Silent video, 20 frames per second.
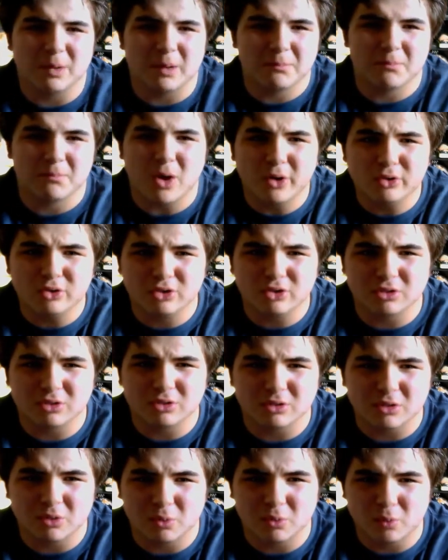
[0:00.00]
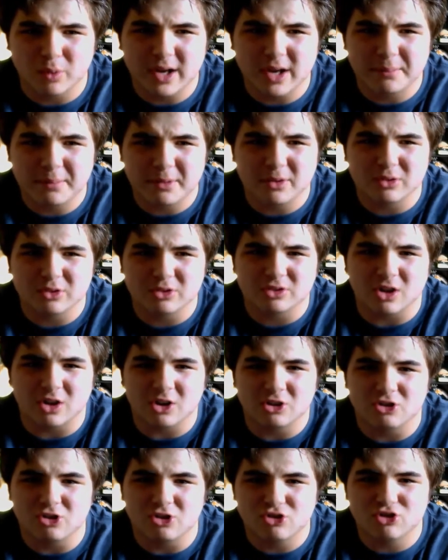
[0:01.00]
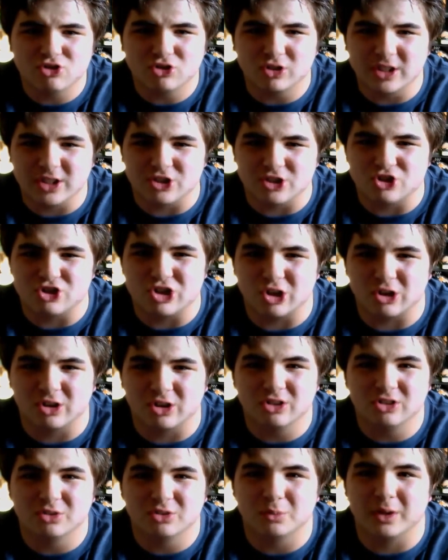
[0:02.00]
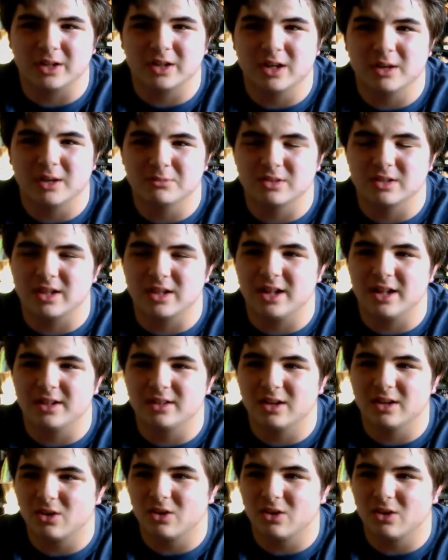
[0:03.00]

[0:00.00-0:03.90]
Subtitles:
but most weeboos are usually jerks when it comes to that.